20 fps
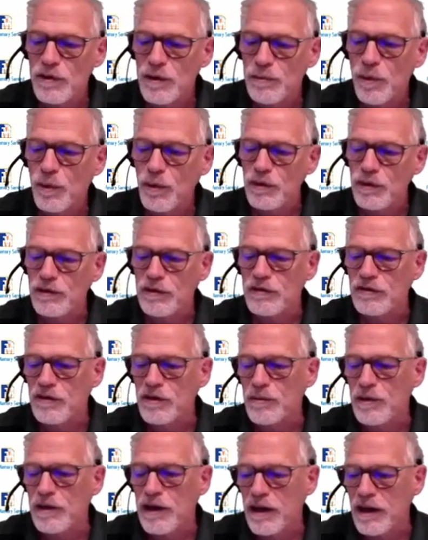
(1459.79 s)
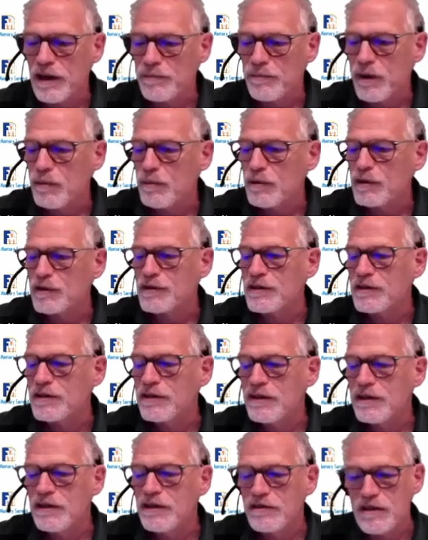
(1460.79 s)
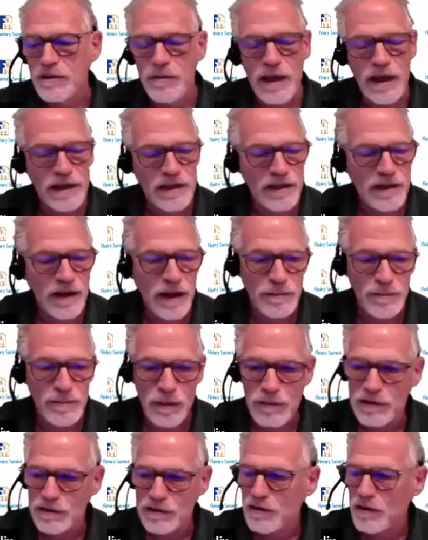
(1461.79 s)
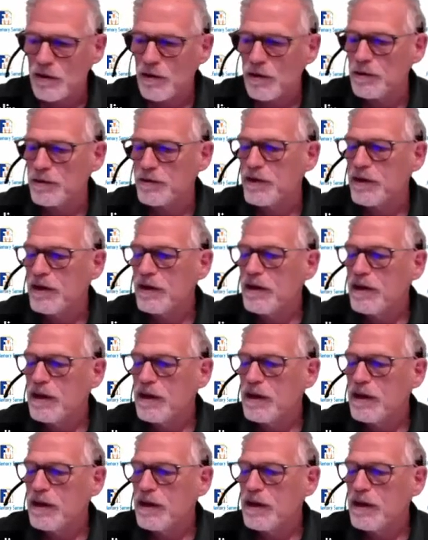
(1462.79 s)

report that Jim Handy and I published, called